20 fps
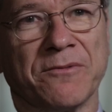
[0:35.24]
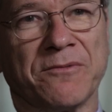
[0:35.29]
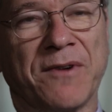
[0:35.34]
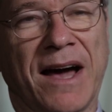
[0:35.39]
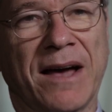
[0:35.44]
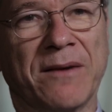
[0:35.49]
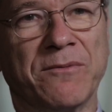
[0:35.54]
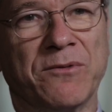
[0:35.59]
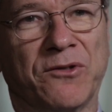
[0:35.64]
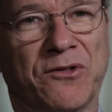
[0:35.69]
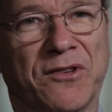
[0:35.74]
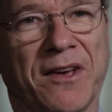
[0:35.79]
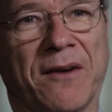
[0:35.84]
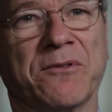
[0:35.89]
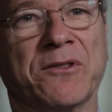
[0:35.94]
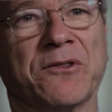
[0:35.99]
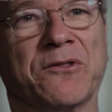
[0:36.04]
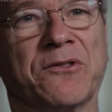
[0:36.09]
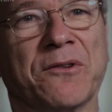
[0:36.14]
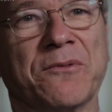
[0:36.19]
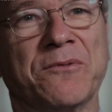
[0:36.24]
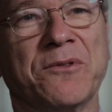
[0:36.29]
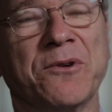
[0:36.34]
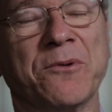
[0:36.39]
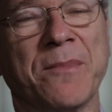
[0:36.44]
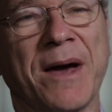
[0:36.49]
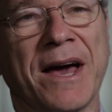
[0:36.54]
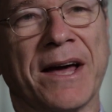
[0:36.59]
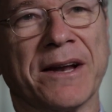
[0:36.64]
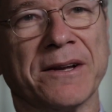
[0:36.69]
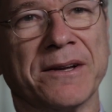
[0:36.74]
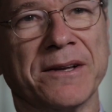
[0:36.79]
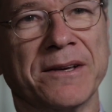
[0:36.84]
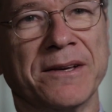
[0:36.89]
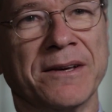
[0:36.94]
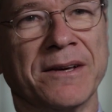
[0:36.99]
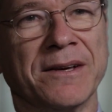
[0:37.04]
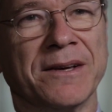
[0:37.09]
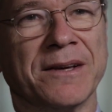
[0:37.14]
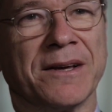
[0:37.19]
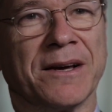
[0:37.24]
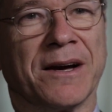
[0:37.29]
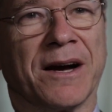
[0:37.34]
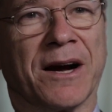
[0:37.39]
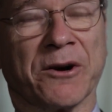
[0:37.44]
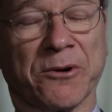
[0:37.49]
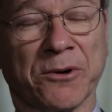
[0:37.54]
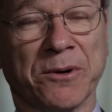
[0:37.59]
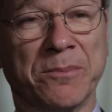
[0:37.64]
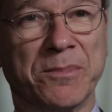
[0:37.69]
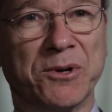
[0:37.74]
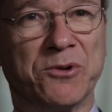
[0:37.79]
five-sevenths of humanity, are in